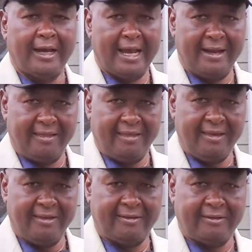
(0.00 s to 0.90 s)
and
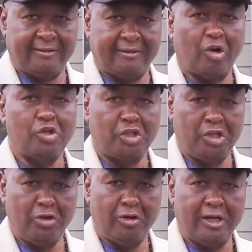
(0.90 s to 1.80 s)
this
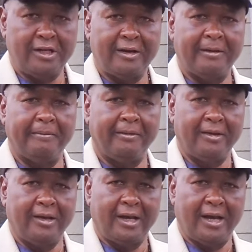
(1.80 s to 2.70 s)
continued
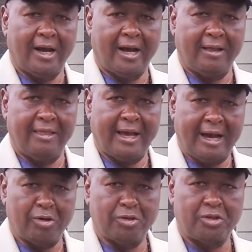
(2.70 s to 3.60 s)
the
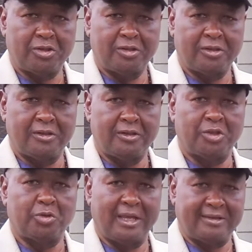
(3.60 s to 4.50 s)
house
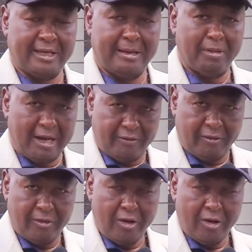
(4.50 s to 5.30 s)
to the same level.